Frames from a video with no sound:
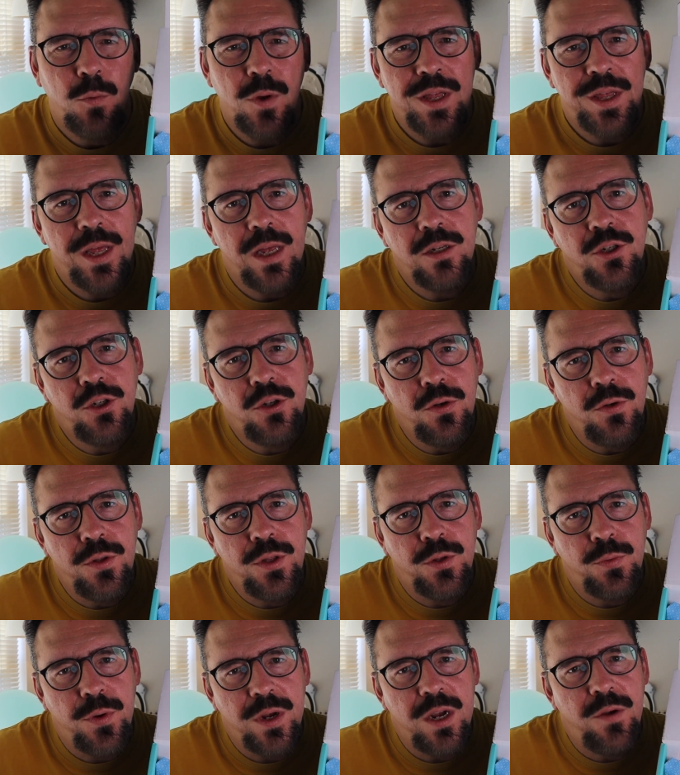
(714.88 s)
Within 2,
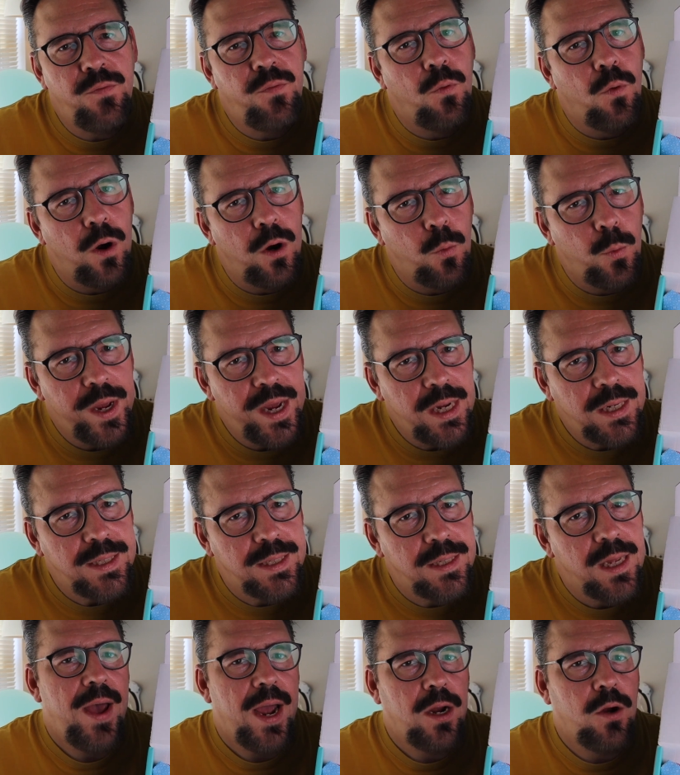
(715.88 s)
3, 4
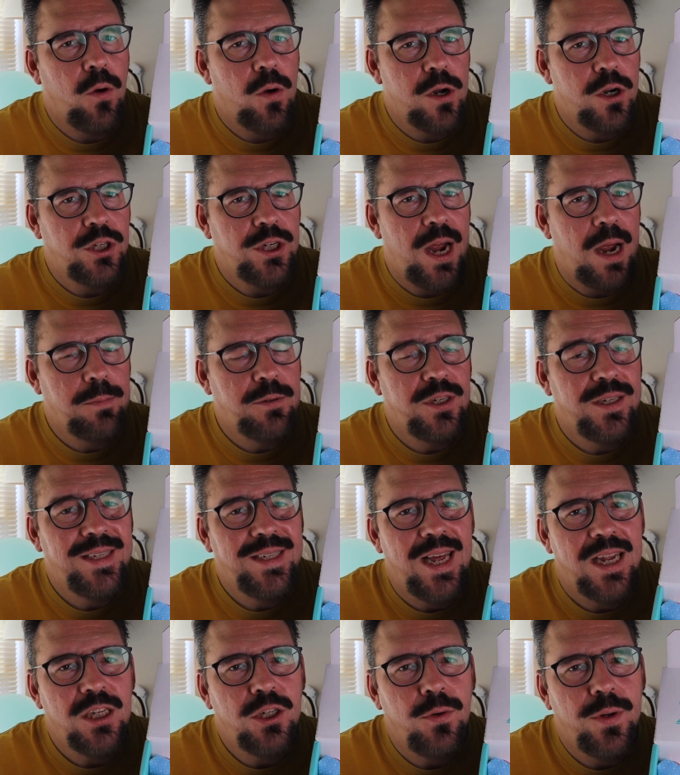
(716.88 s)
weeks, Fat Quarter Shop should
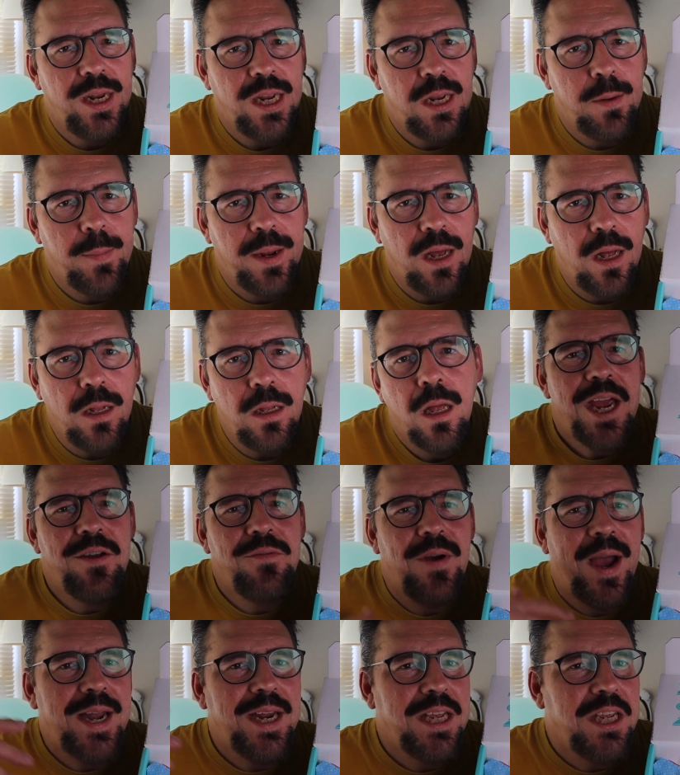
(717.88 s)
send you an email
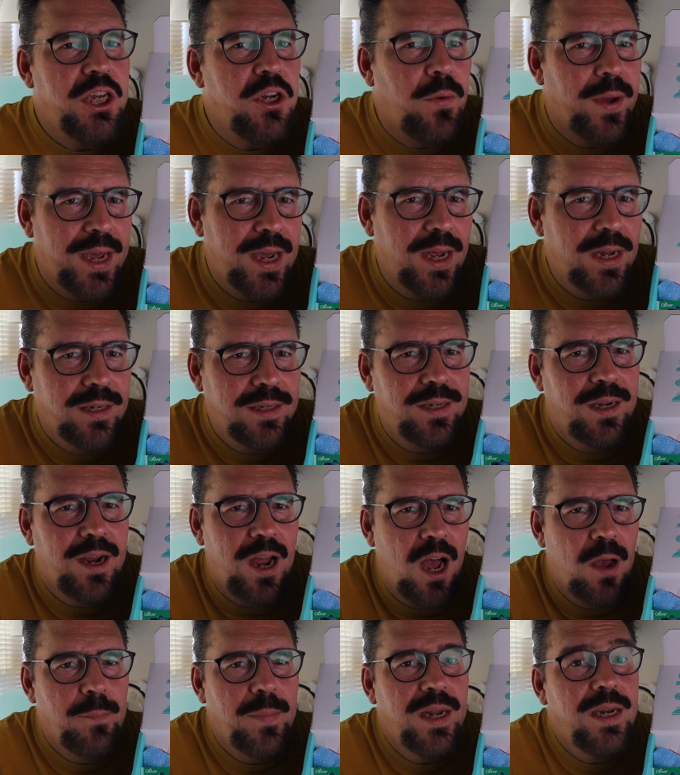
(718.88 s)
inviting you in to
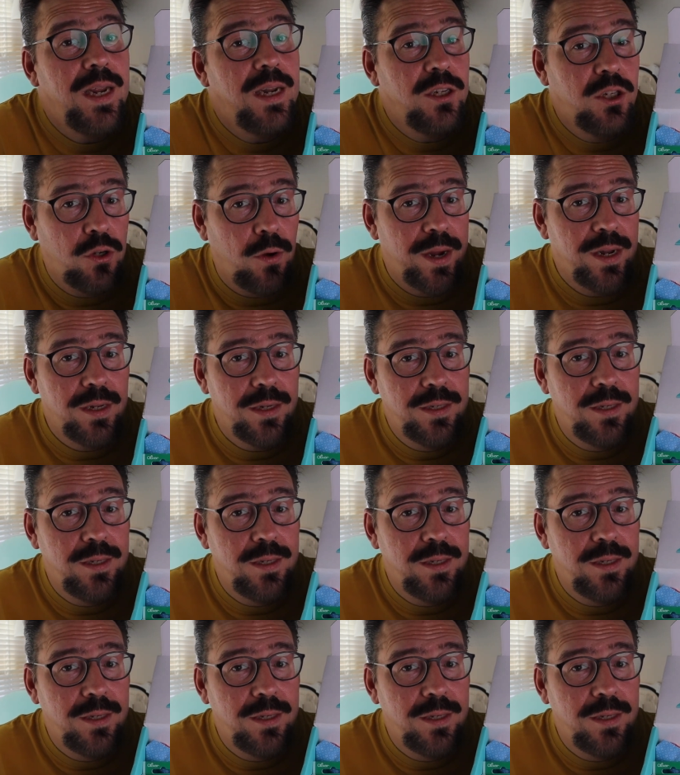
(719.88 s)
come in and join the